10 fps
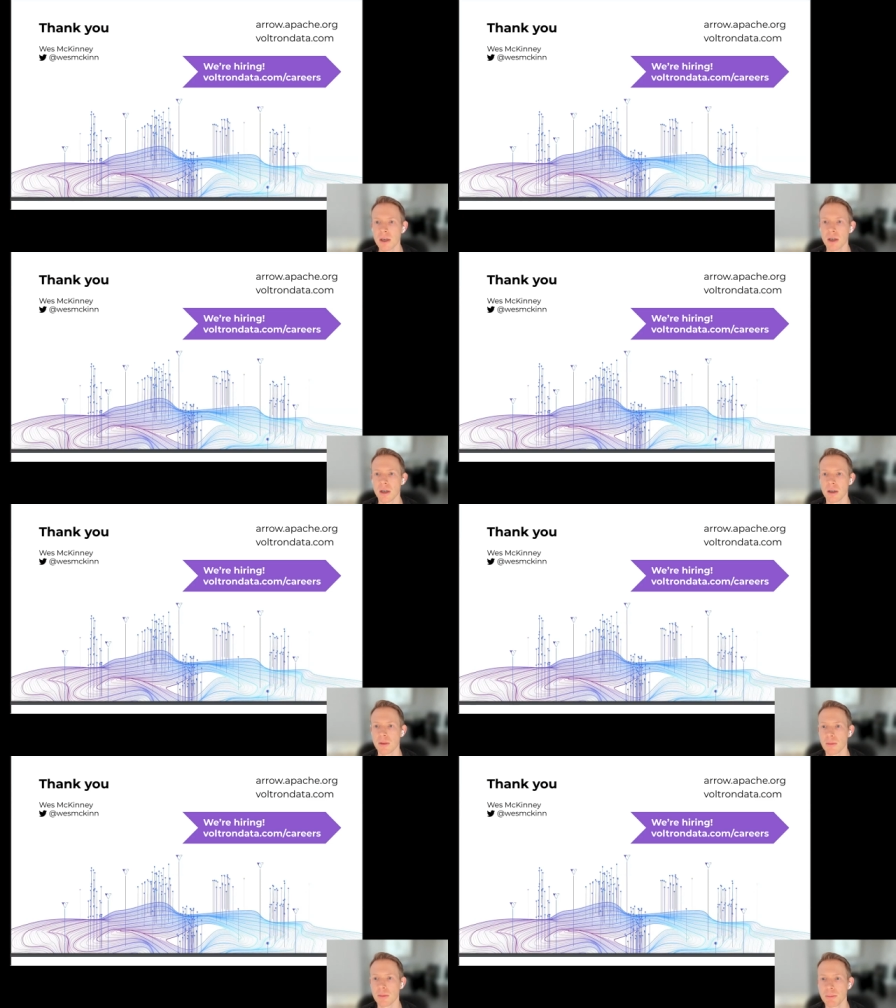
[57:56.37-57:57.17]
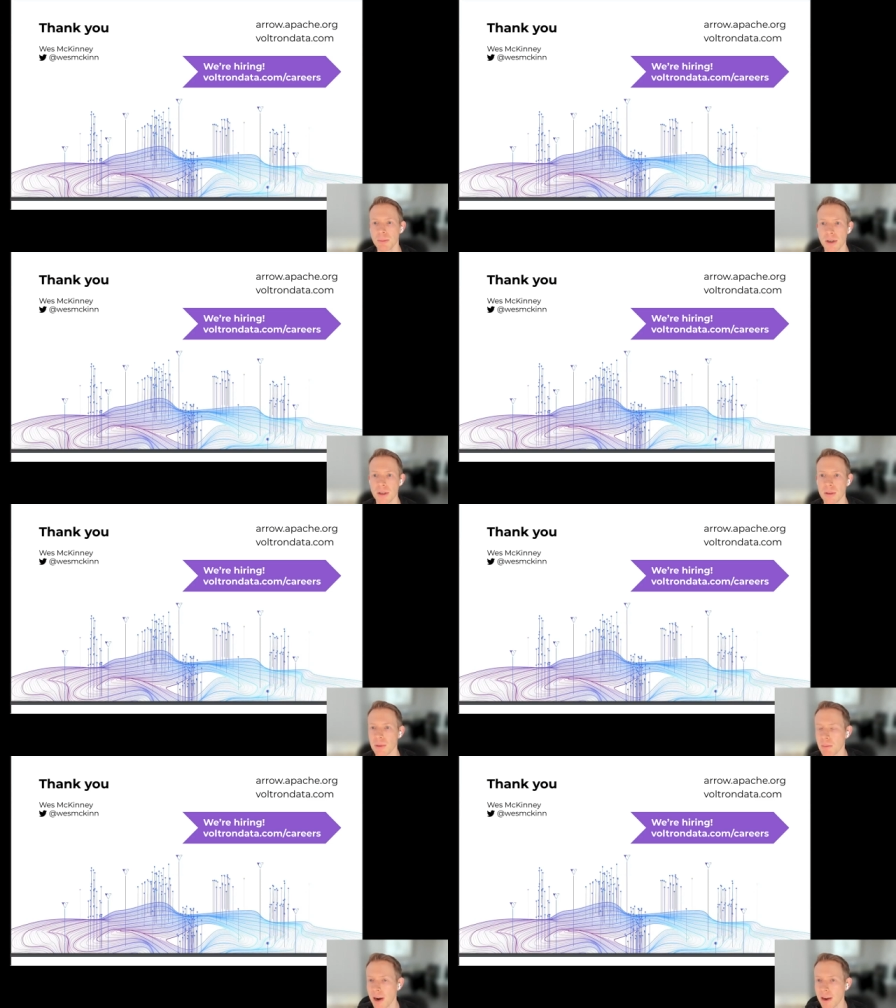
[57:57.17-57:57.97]
Um,
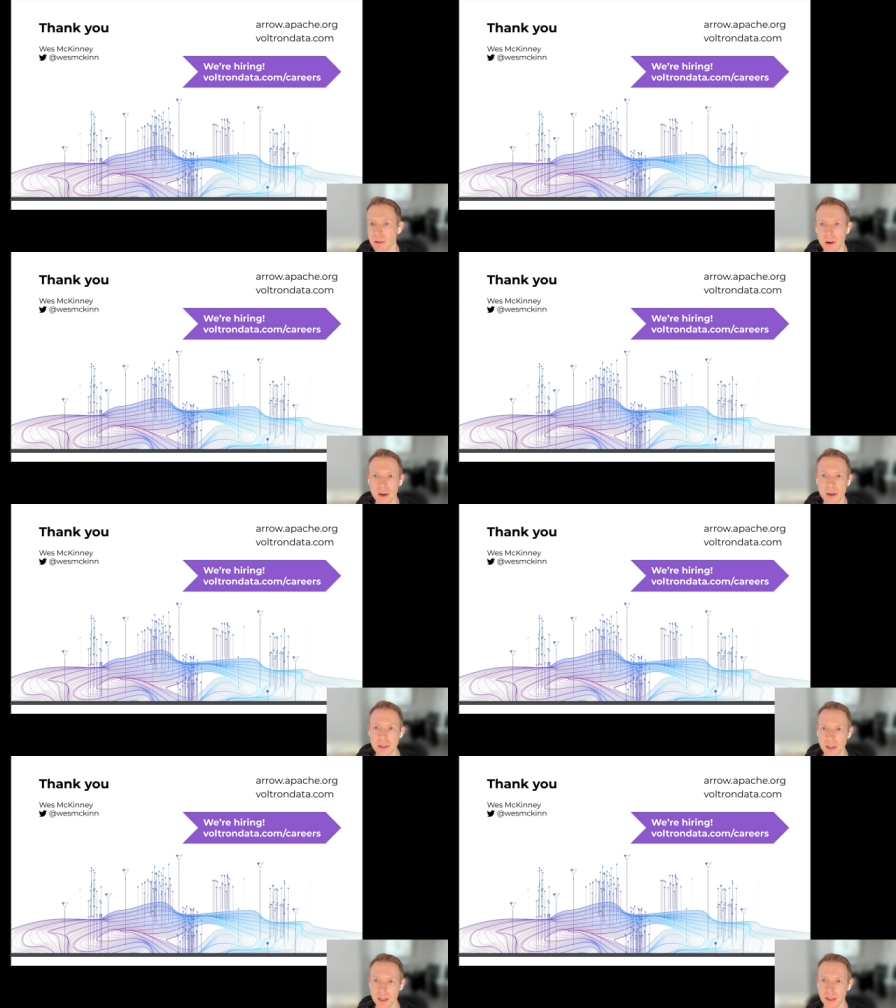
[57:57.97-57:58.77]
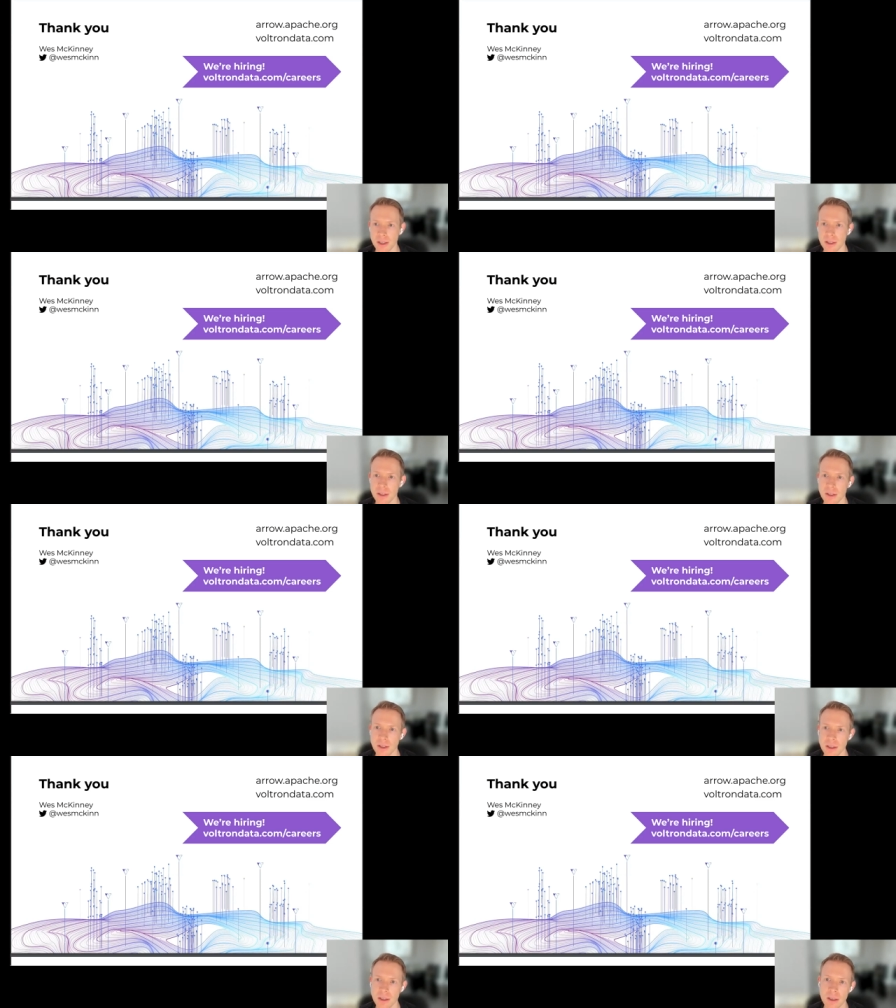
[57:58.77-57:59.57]
but but by and large, like it
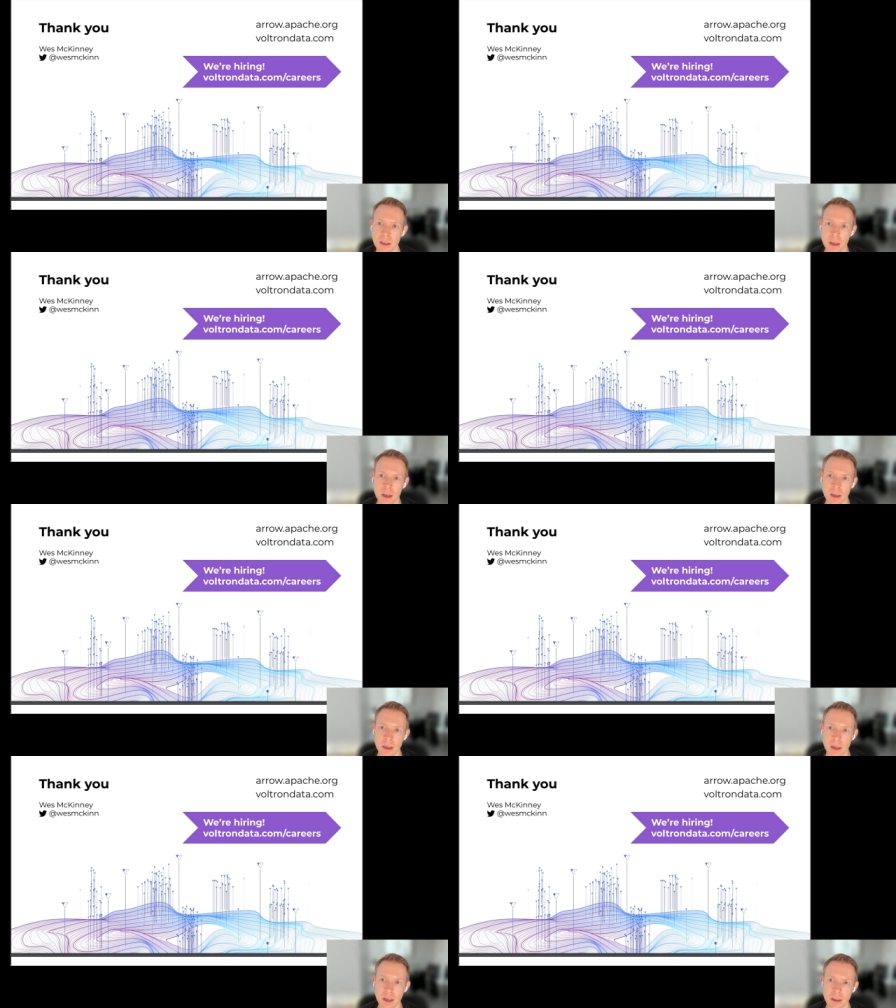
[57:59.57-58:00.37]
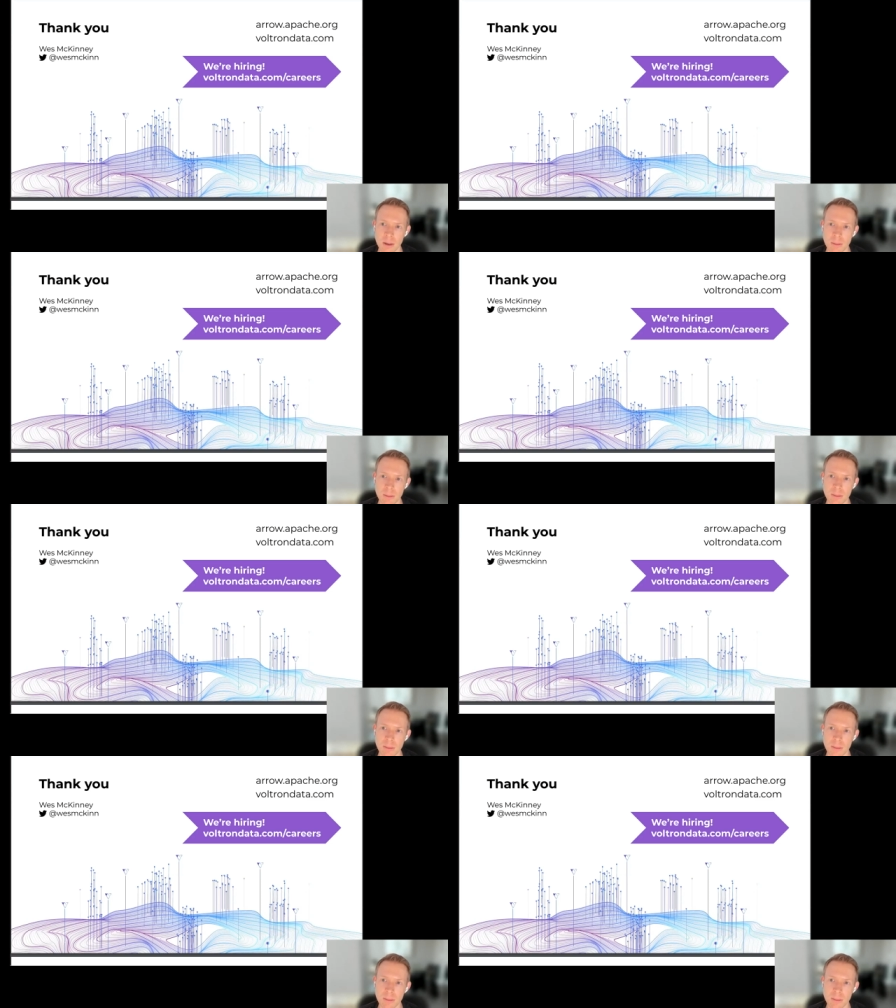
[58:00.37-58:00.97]
the um,